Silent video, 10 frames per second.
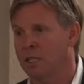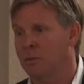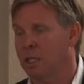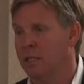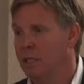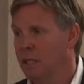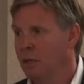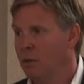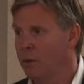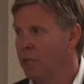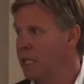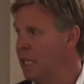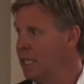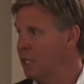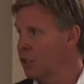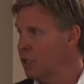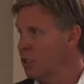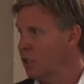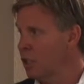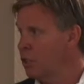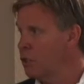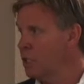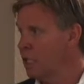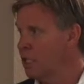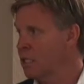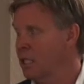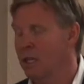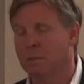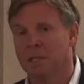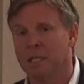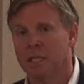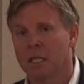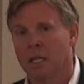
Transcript: And when we initially started using this therapy,